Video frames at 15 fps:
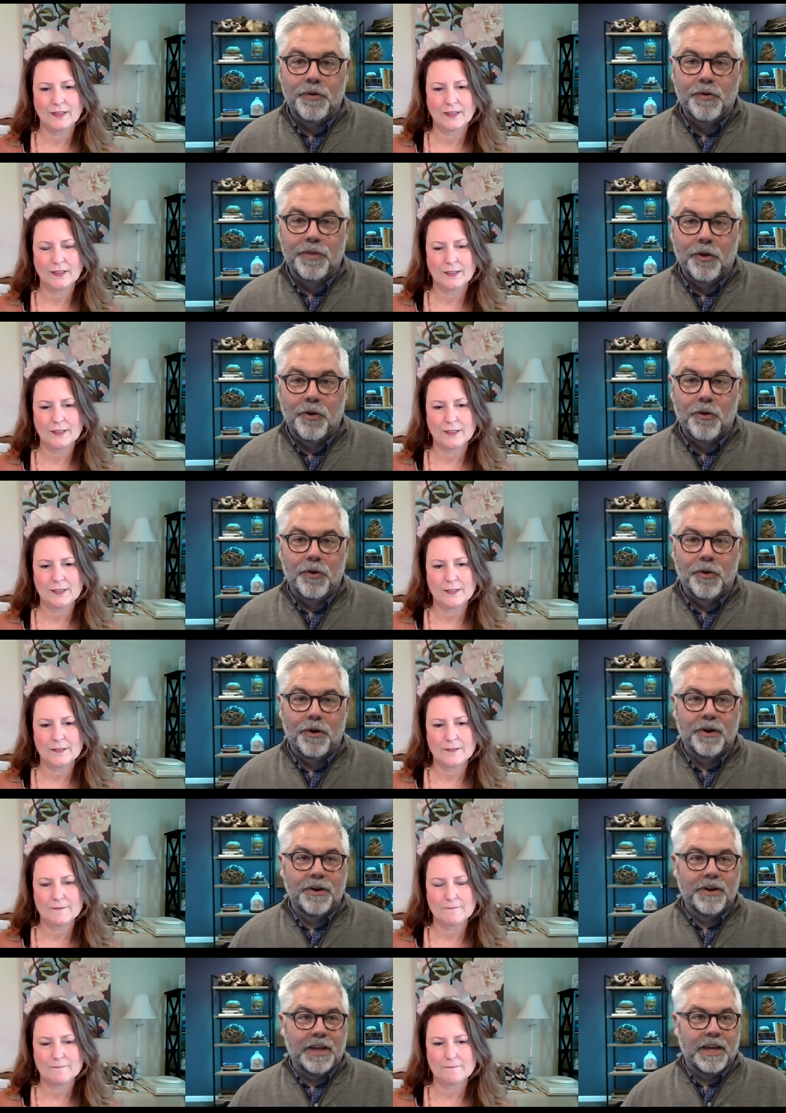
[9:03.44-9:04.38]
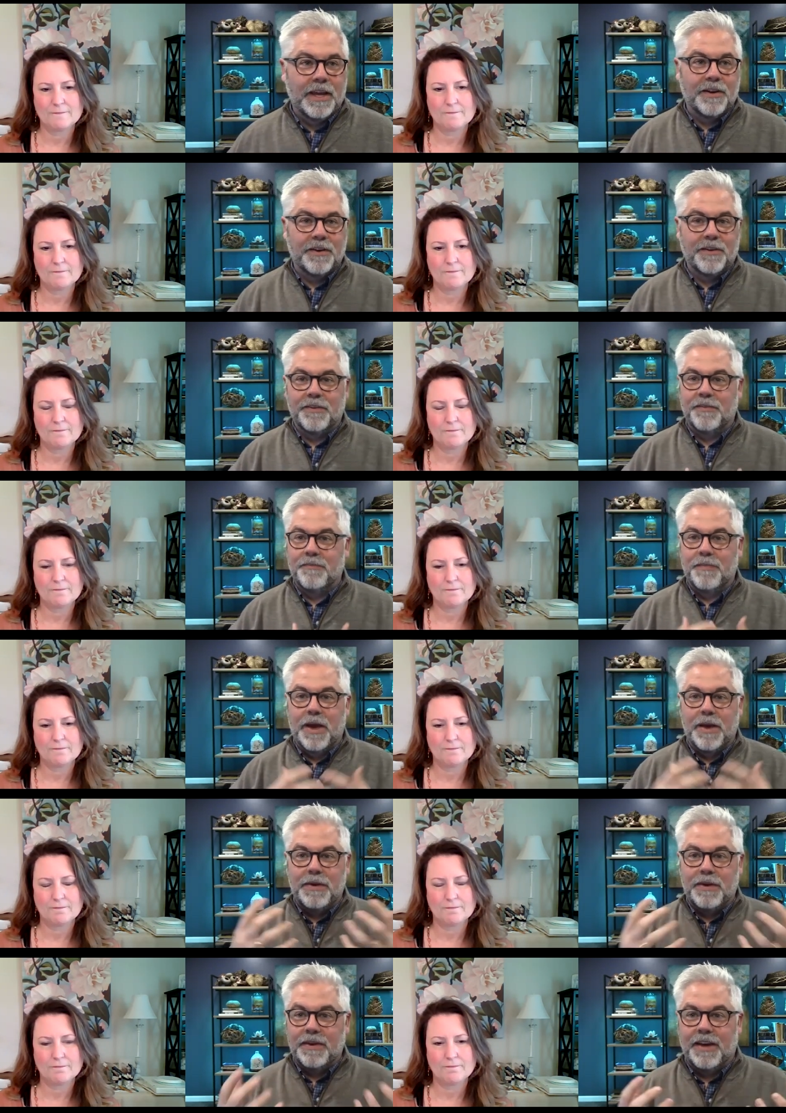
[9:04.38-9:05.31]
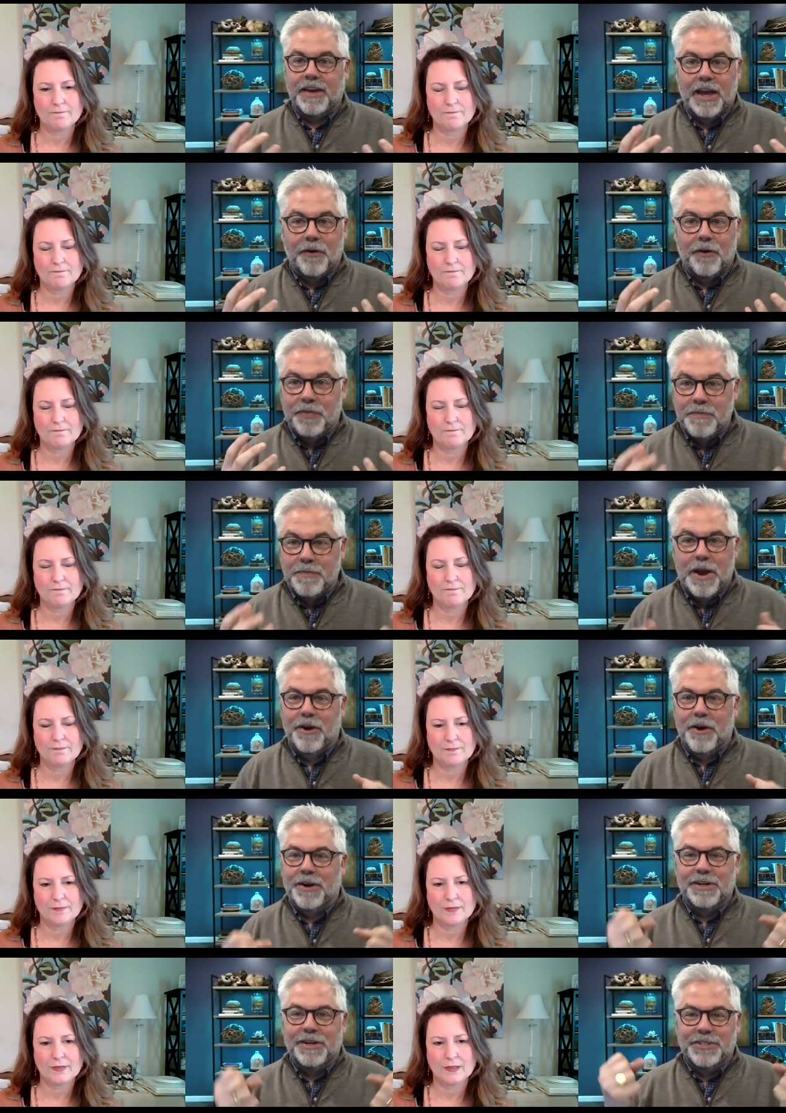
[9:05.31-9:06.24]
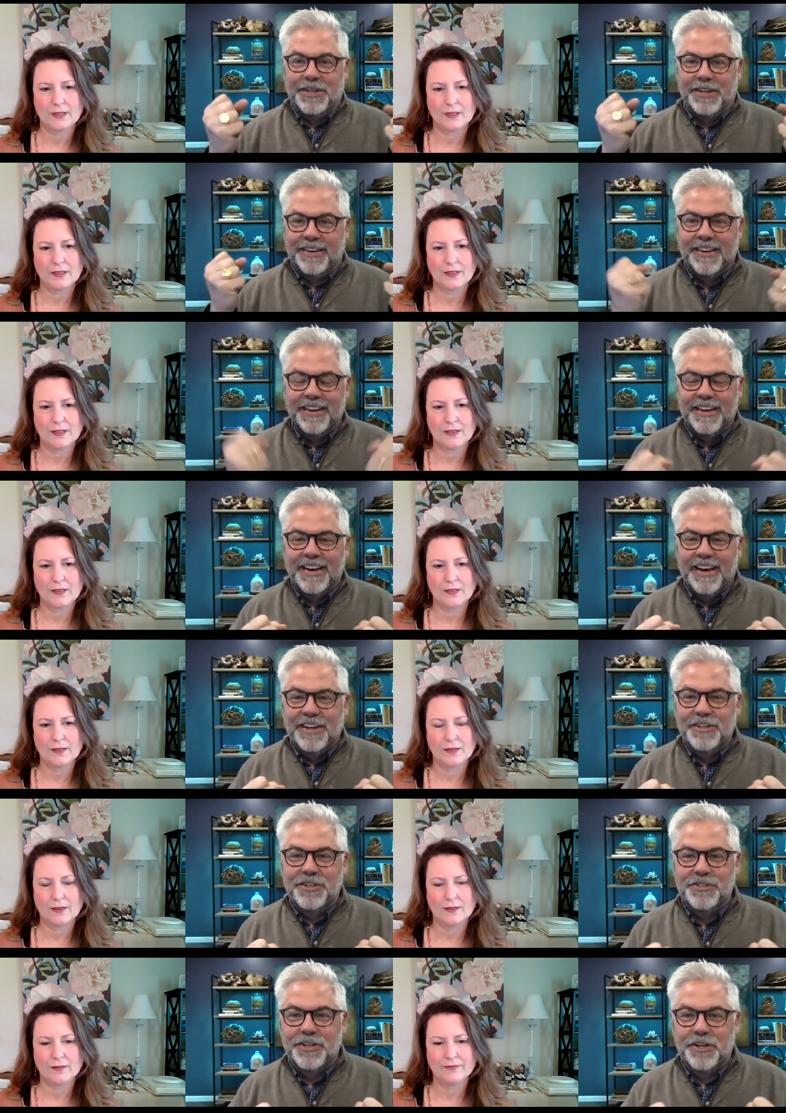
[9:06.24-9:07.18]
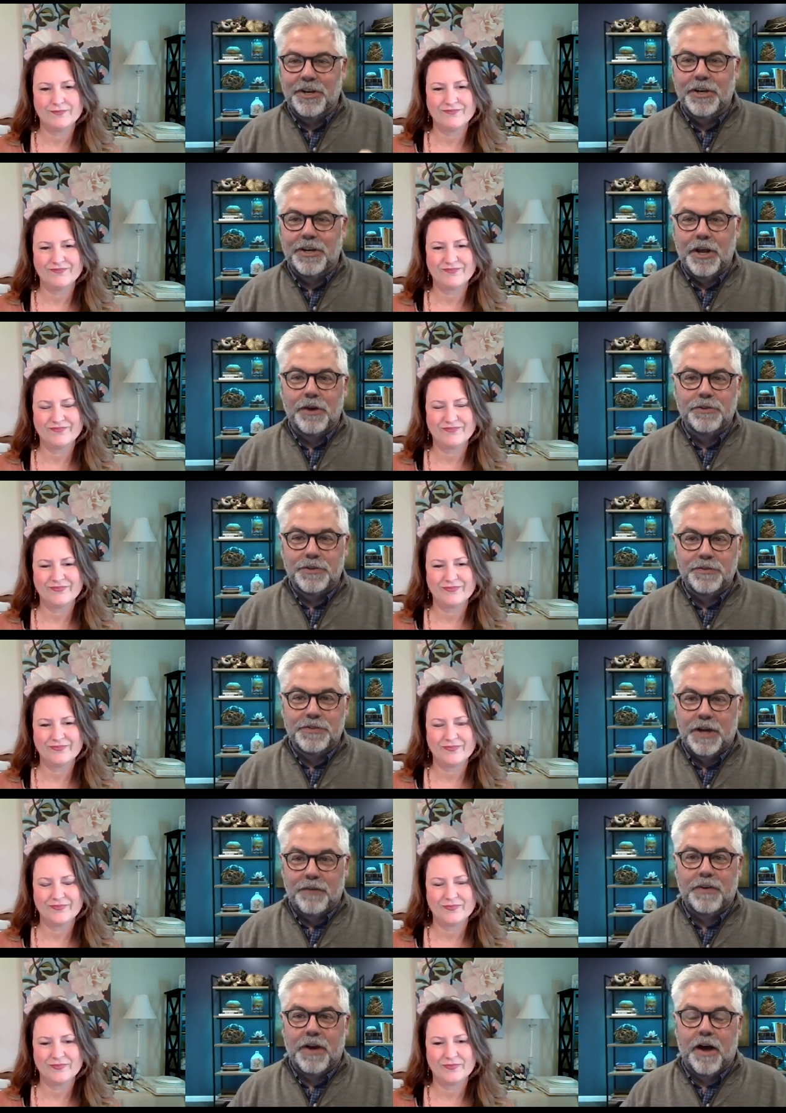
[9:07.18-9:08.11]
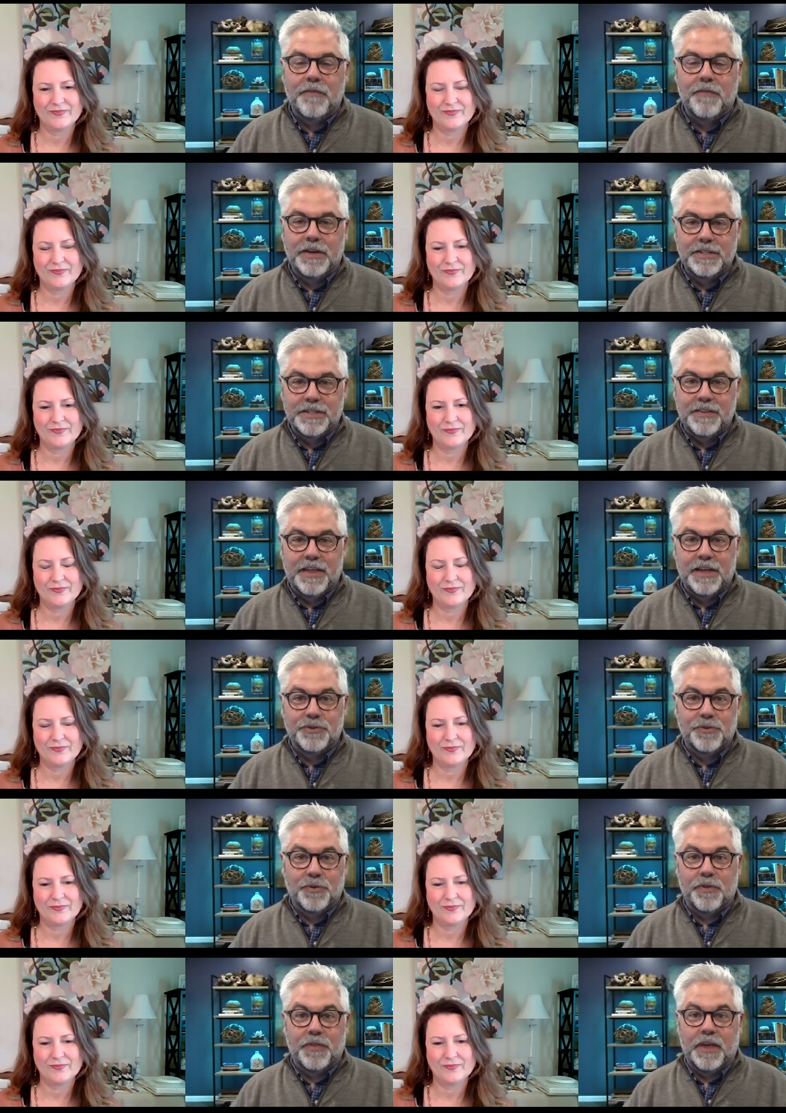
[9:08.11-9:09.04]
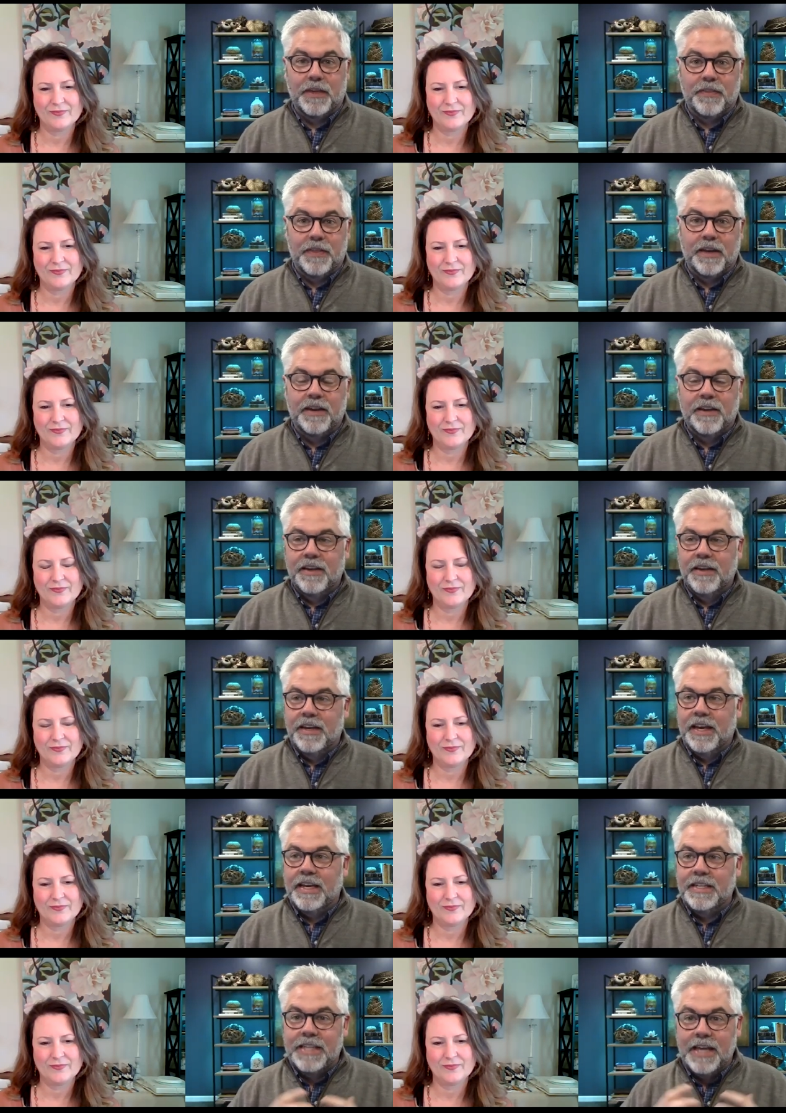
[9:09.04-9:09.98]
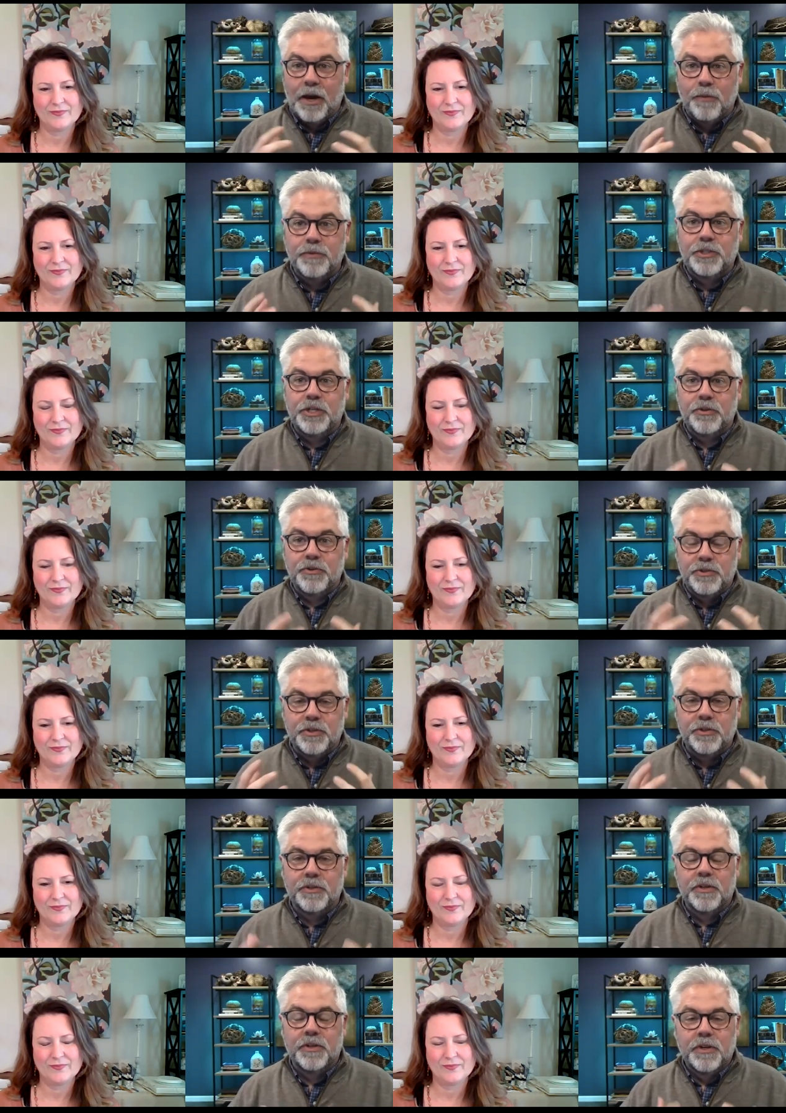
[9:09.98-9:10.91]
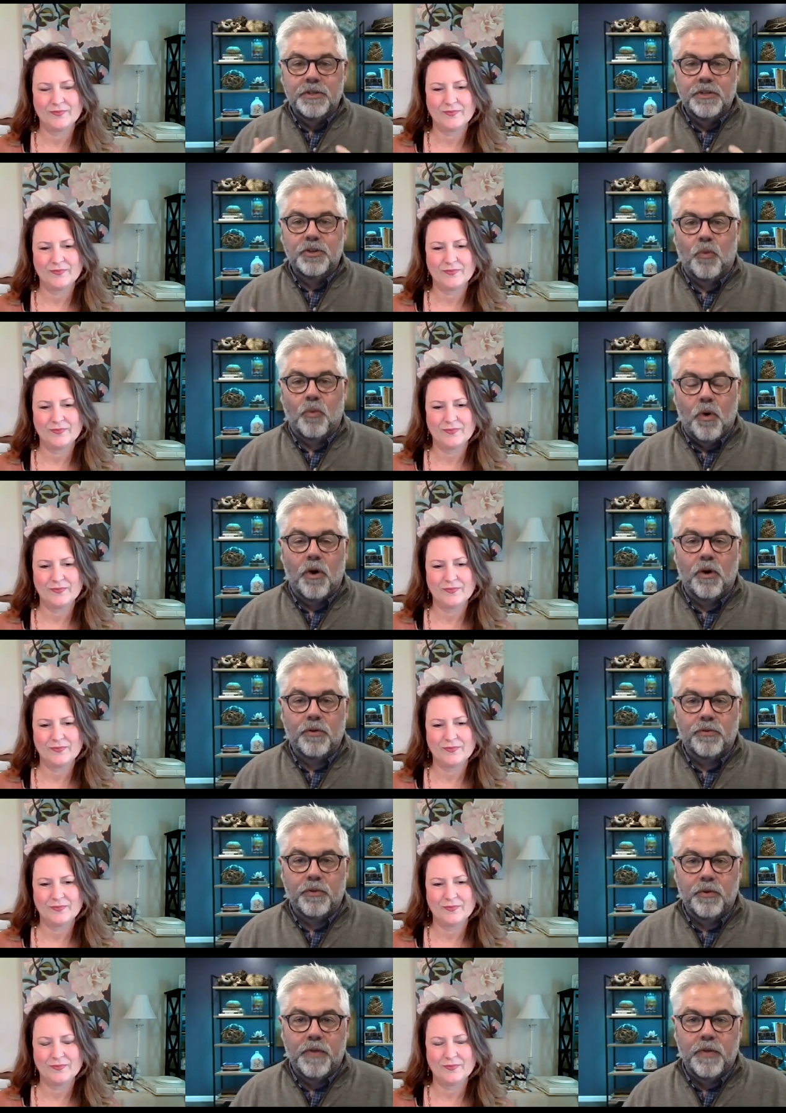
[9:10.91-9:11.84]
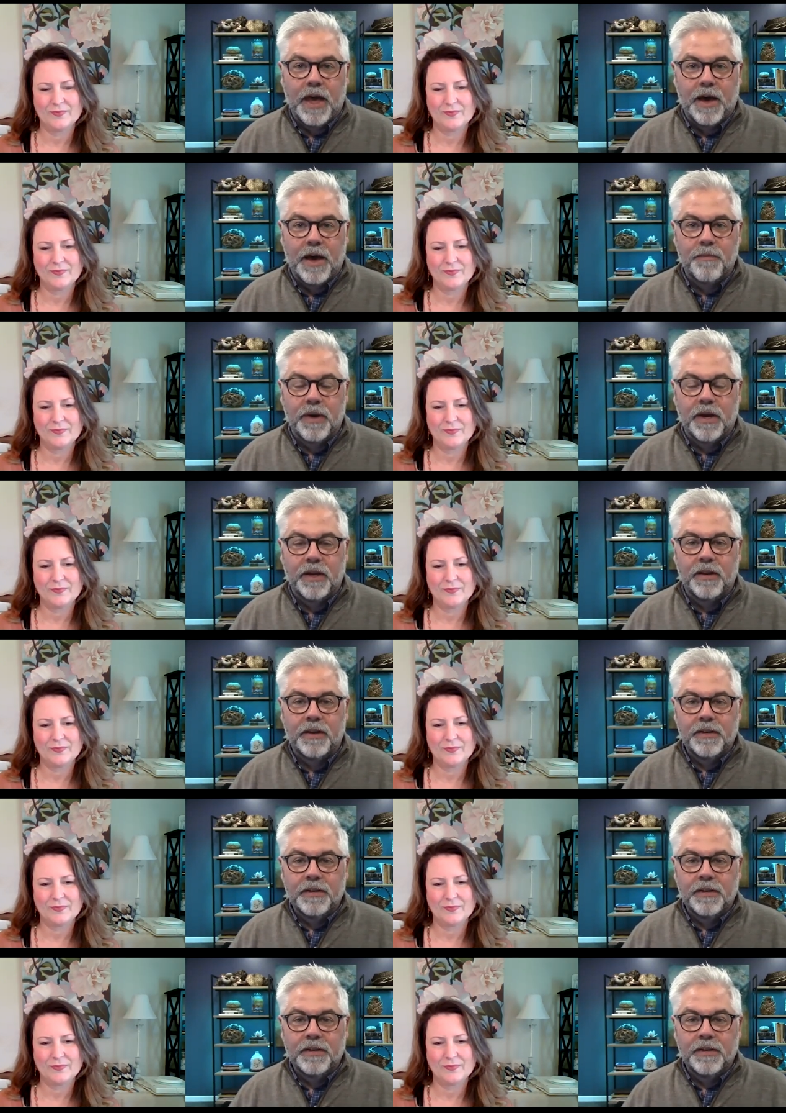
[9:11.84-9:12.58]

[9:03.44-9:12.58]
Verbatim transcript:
Speaker 1: with the Lord and maybe a healthy marriage and and just a good dose of self confidence and that sort of thing that has helped you to to walk through that. But